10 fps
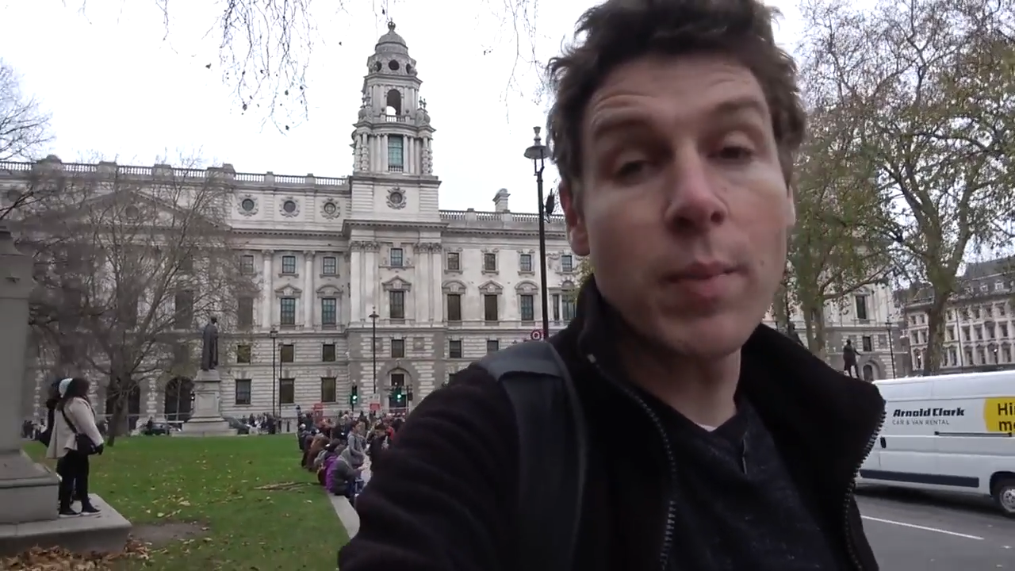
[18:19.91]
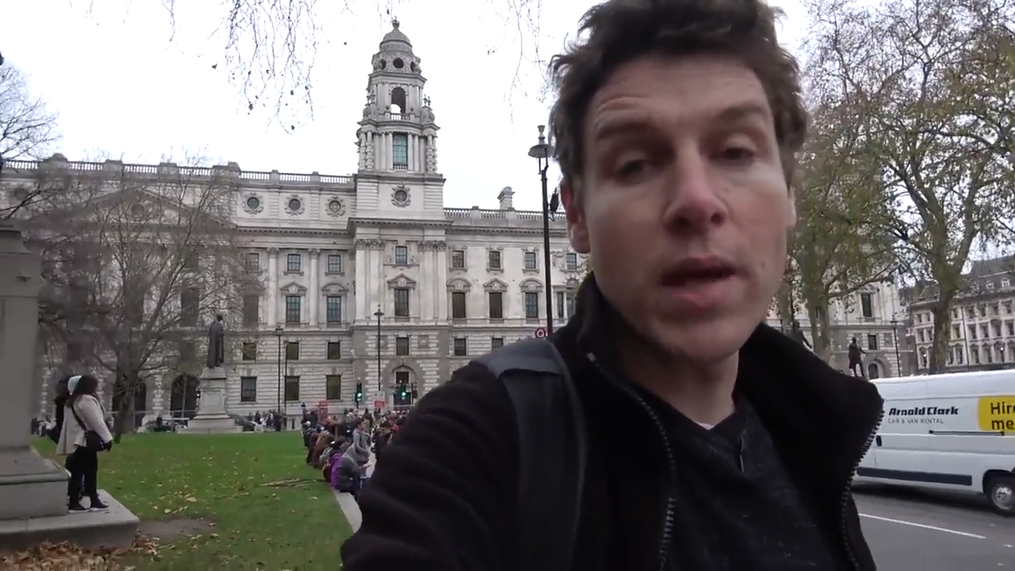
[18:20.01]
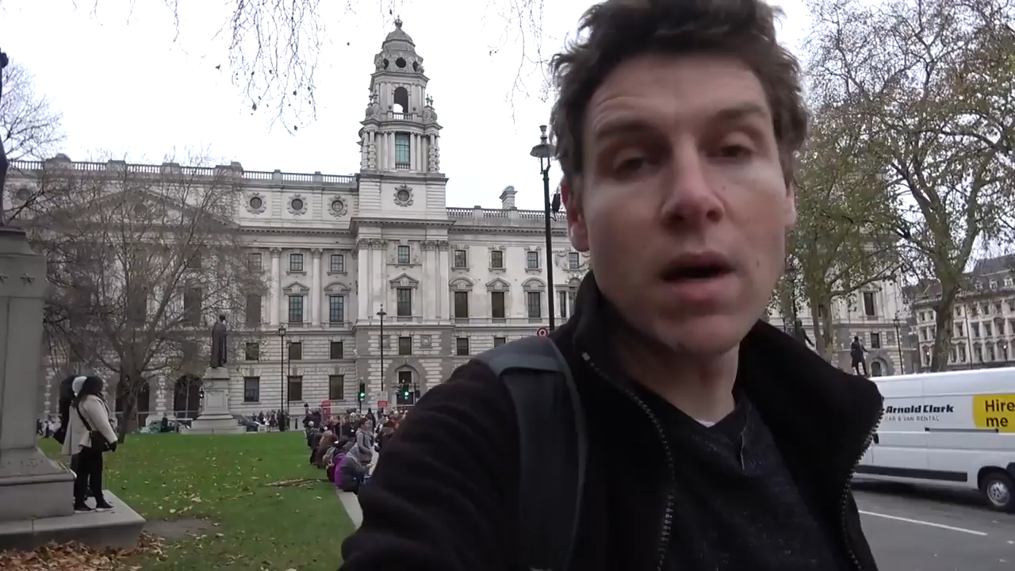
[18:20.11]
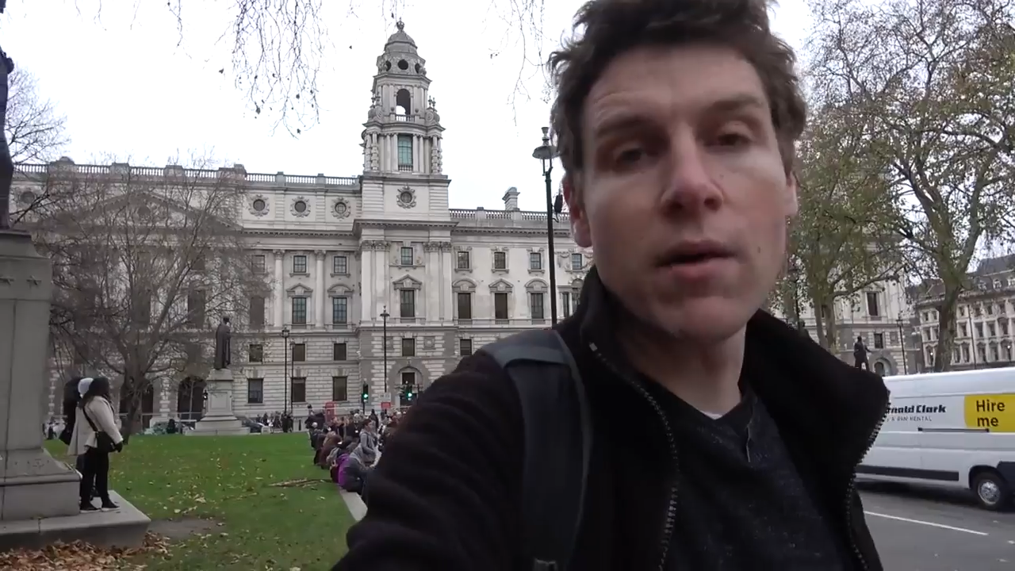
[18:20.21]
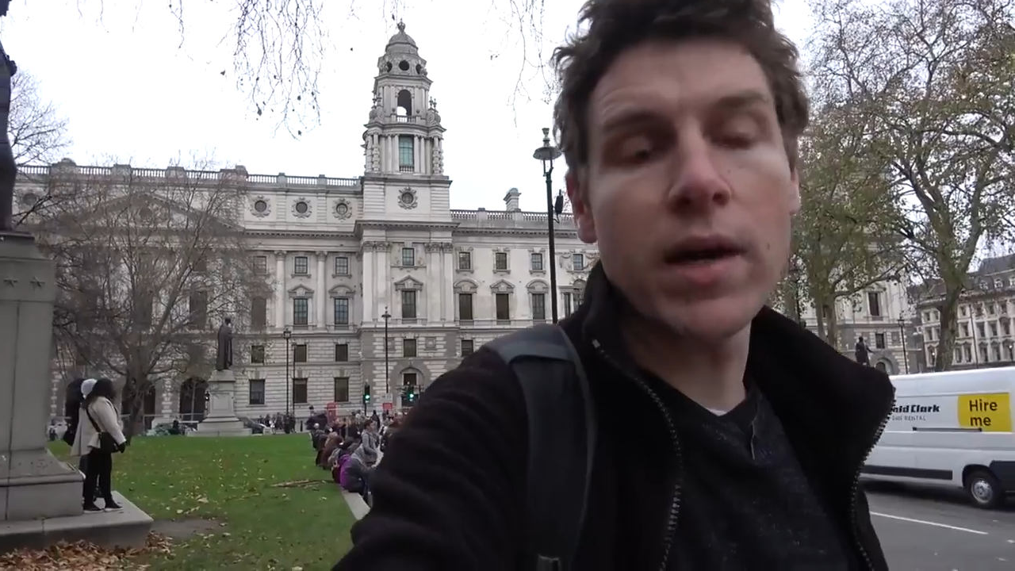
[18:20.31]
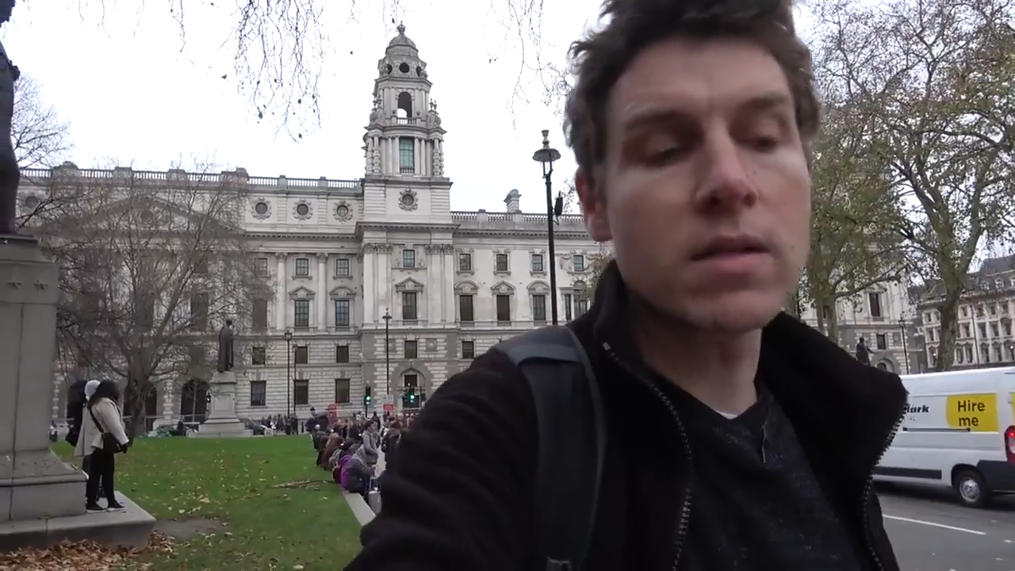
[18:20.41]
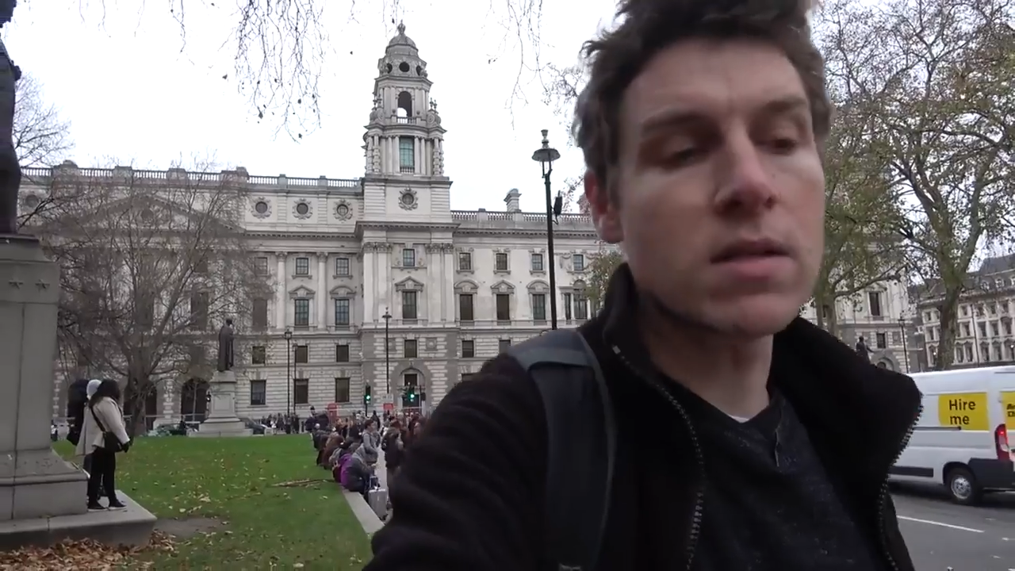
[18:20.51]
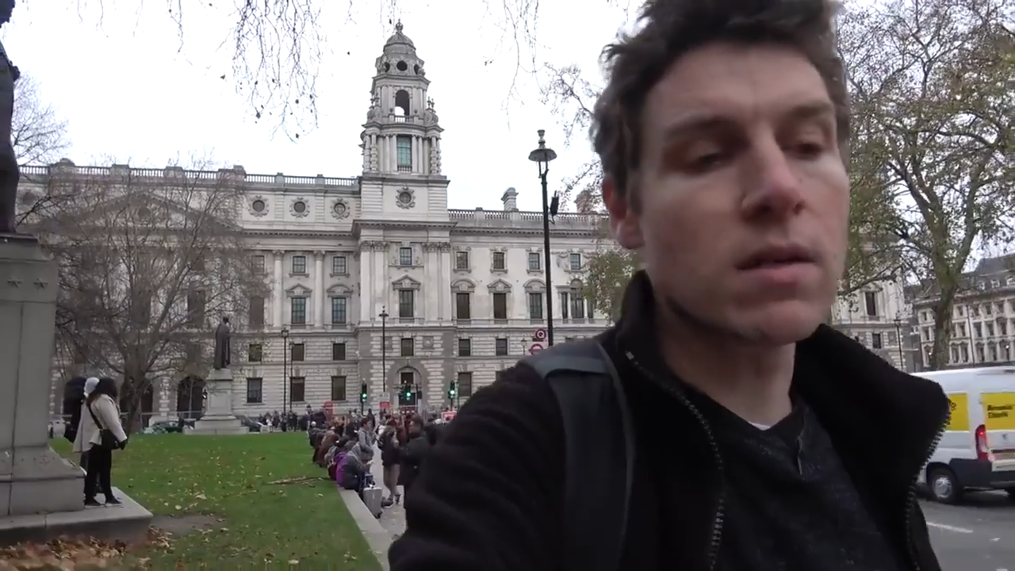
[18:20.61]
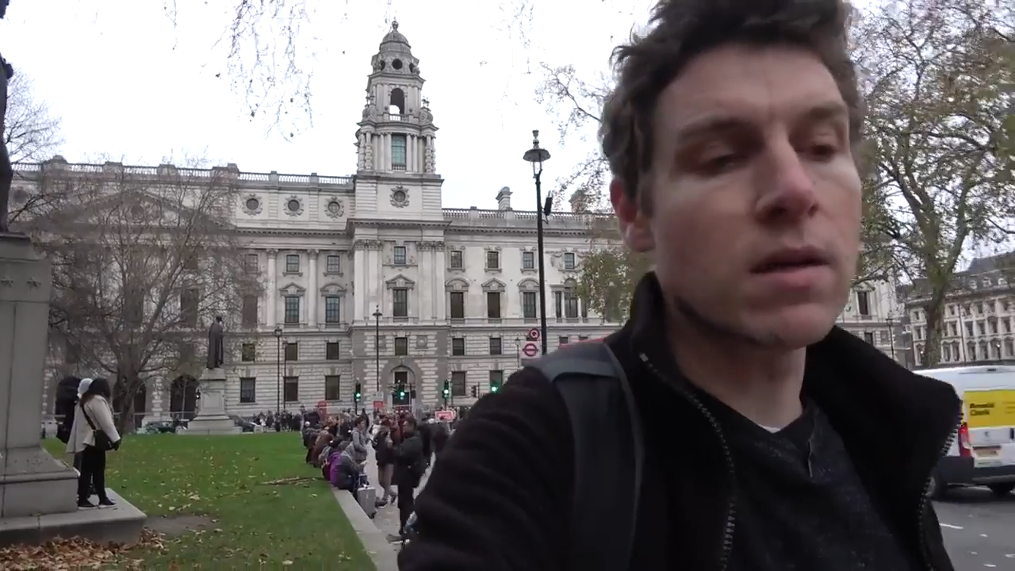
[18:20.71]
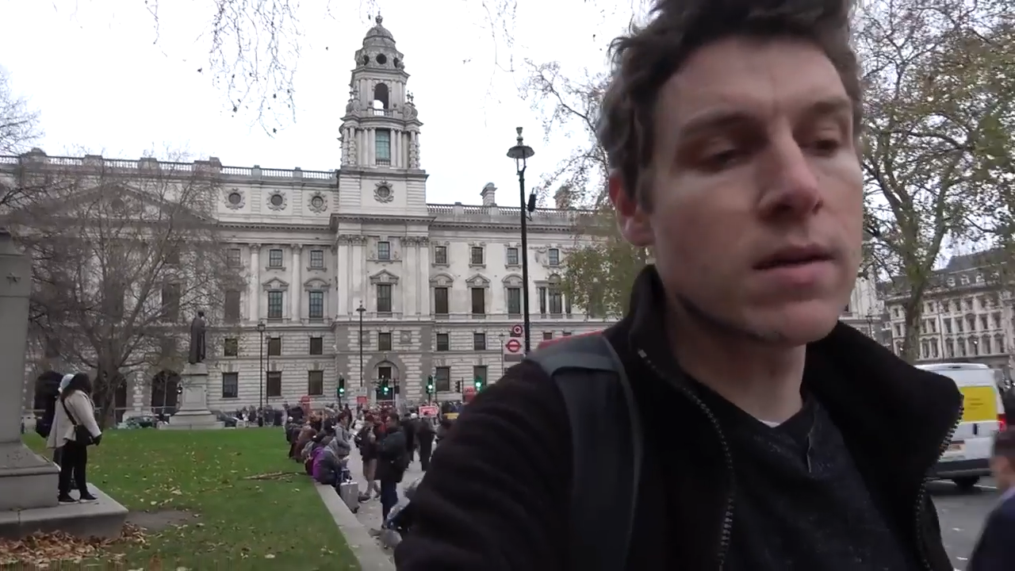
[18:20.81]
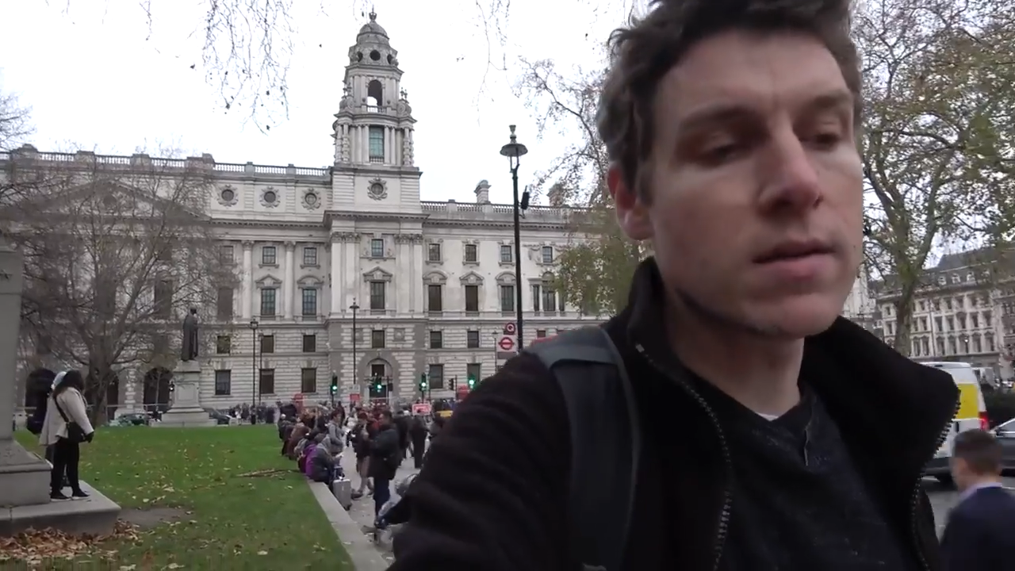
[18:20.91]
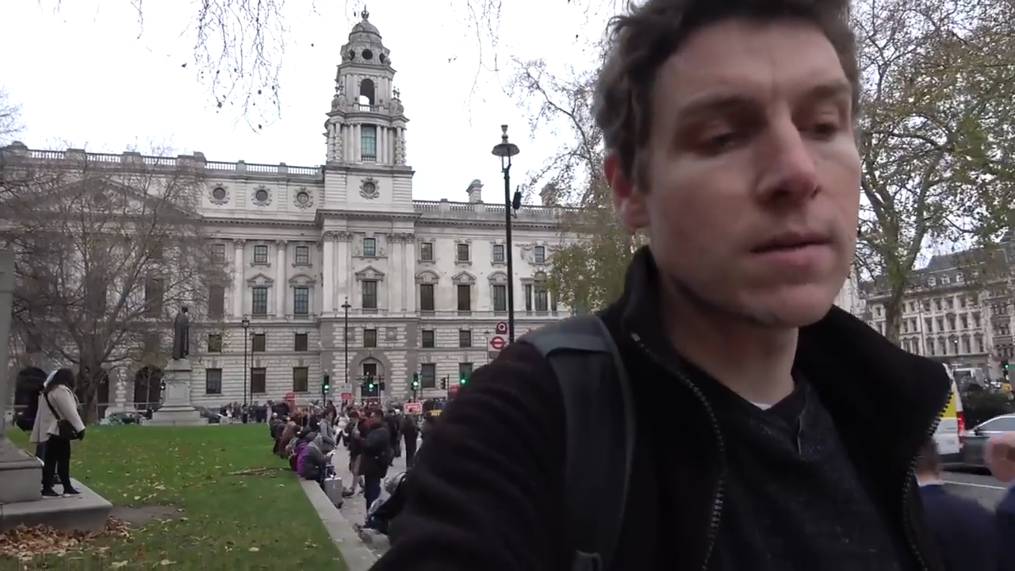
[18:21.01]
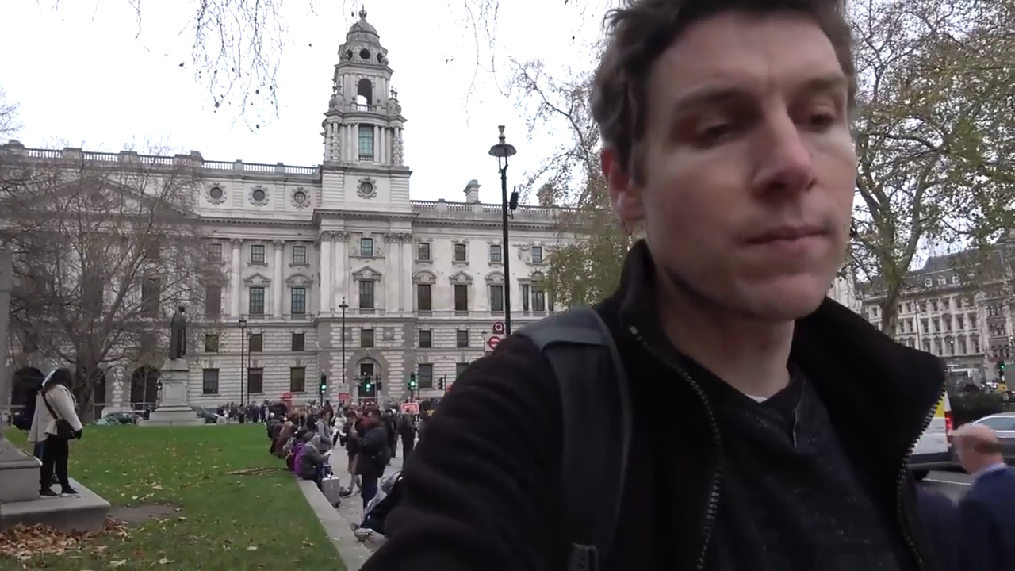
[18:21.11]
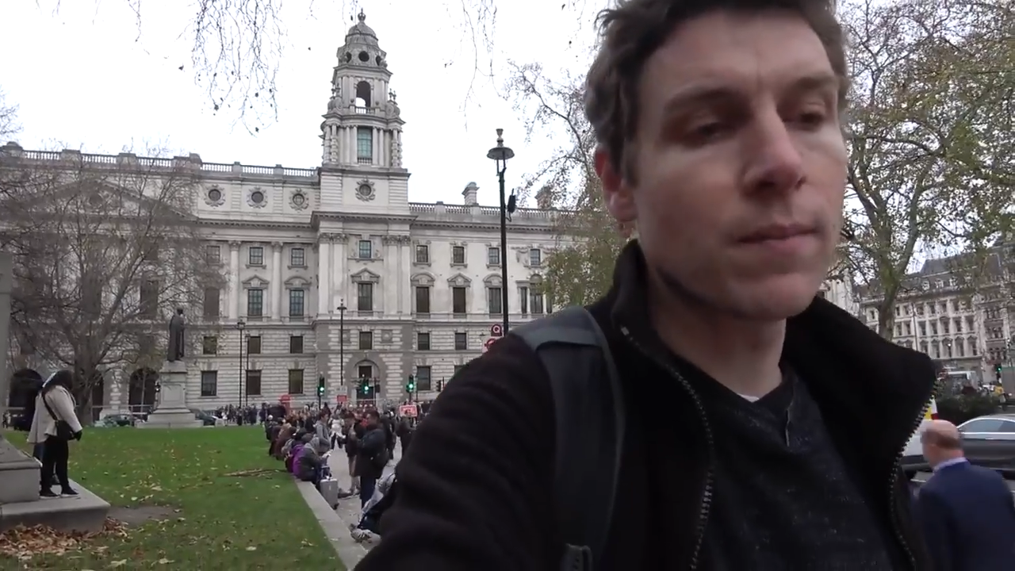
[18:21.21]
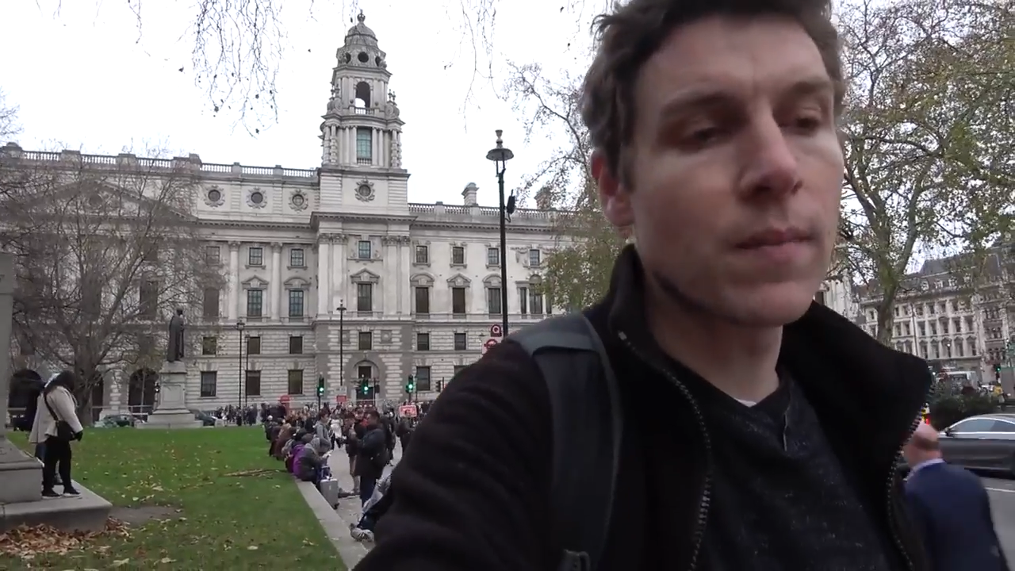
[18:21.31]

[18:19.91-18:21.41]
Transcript: PR exercise,